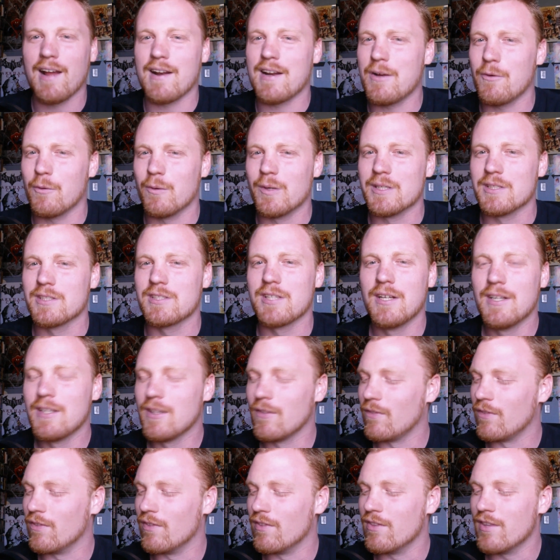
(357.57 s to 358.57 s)
and it was
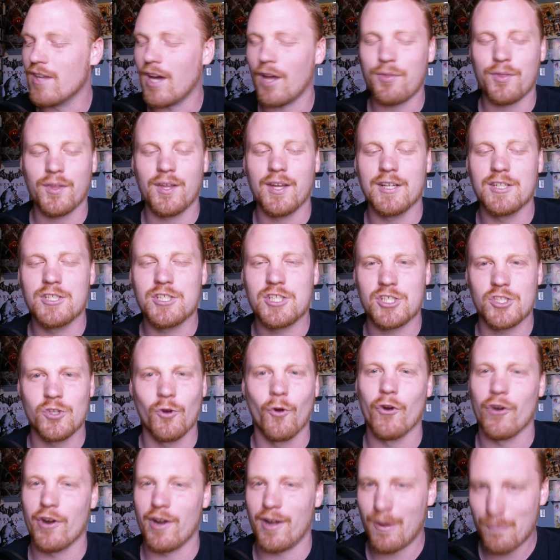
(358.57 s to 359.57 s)
nothing
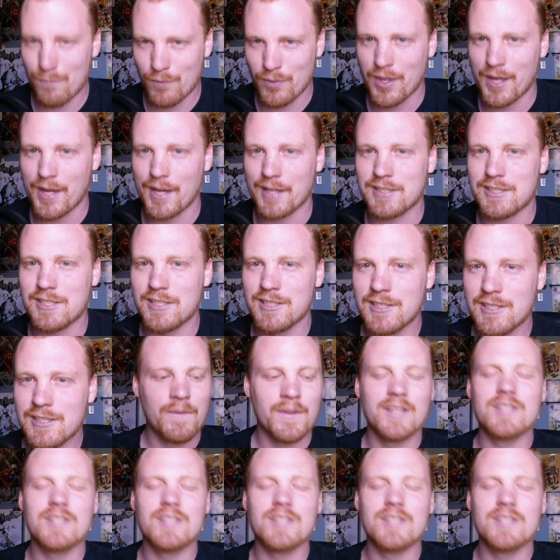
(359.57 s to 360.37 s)
short of that.